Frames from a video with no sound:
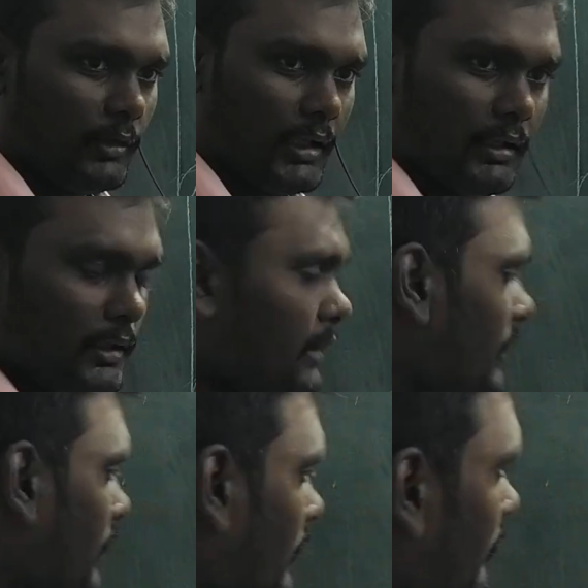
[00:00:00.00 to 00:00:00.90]
Okay,
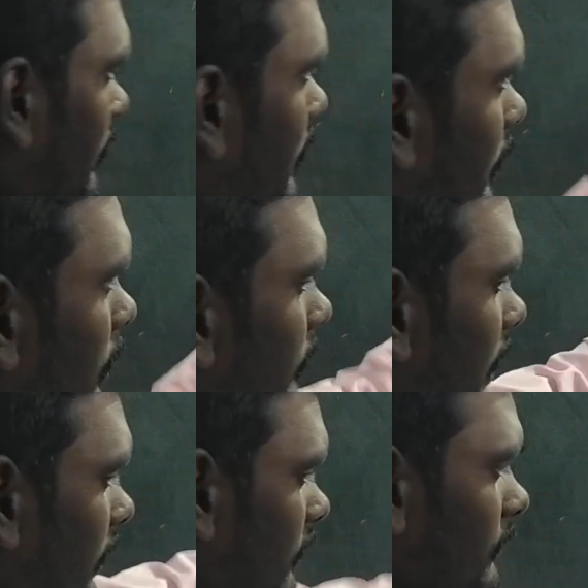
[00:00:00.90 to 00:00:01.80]
now
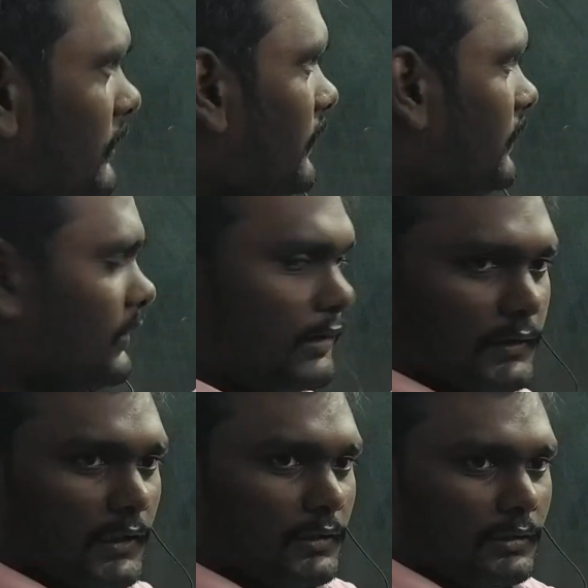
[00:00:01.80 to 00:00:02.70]
we understood this,
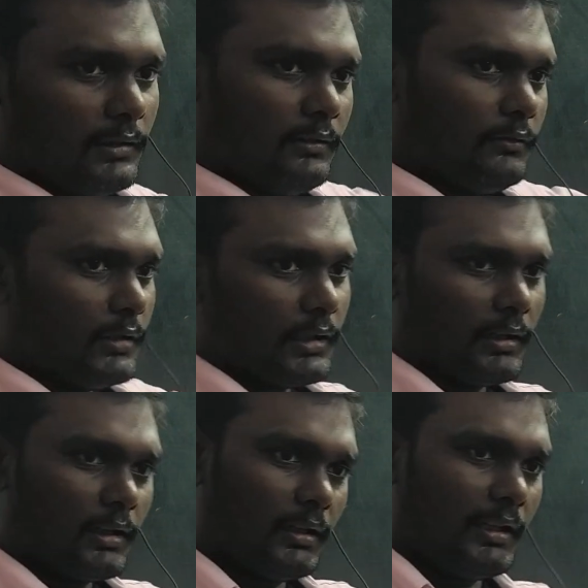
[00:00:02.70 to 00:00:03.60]
a circle,
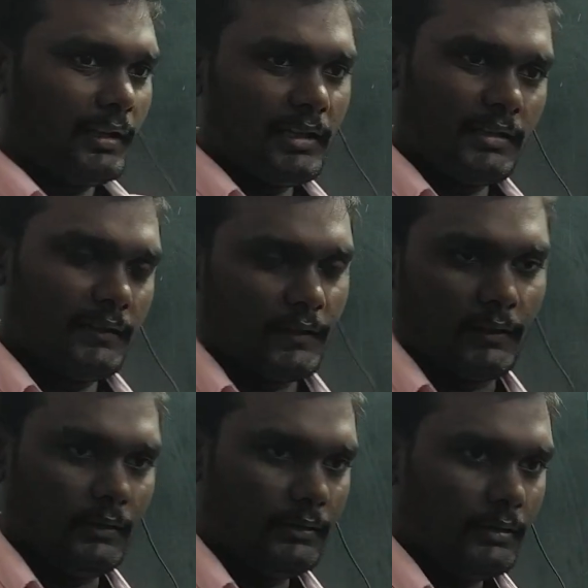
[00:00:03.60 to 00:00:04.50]
what are their regions
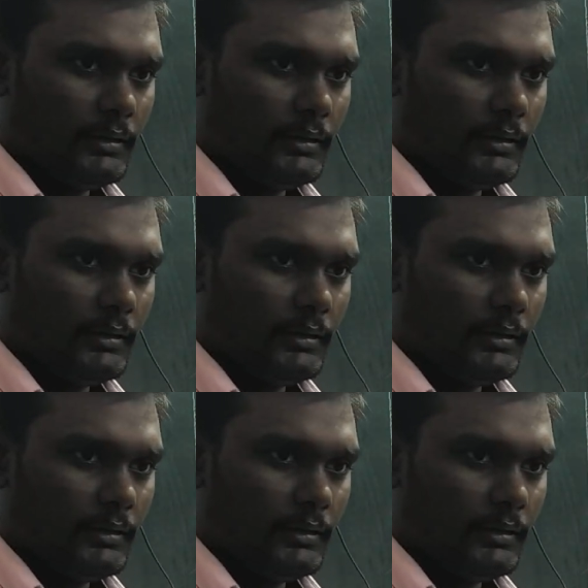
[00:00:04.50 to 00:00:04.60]
and all.